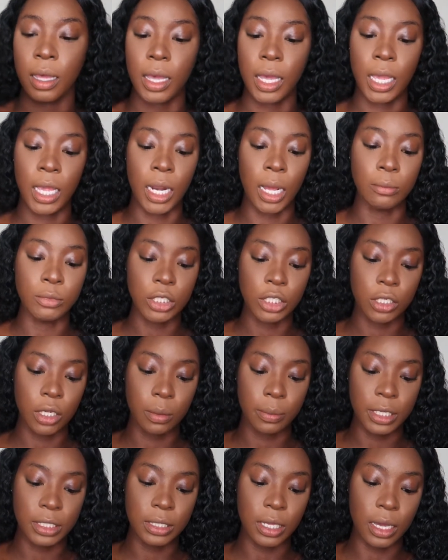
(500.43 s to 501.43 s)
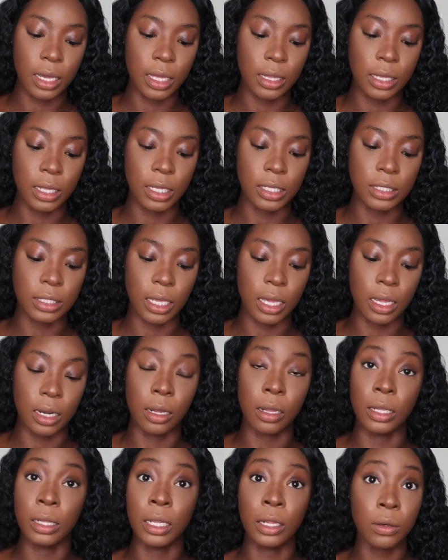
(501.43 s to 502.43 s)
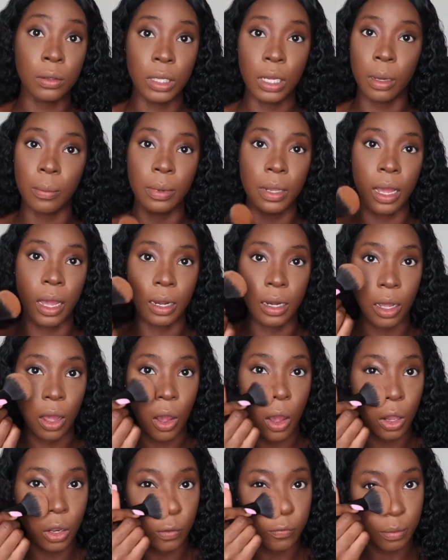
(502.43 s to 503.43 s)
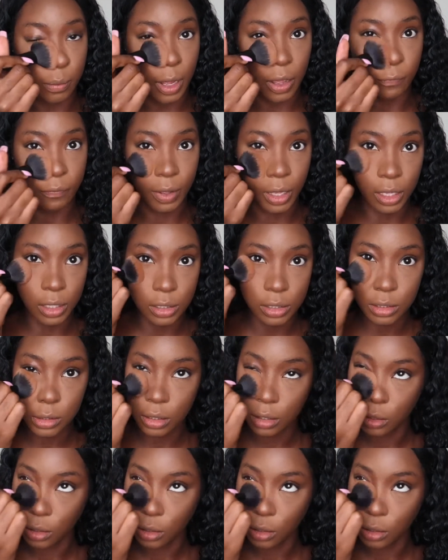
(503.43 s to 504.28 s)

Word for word: And I'm just gonna be taking this and uh, literally applying it all over my face.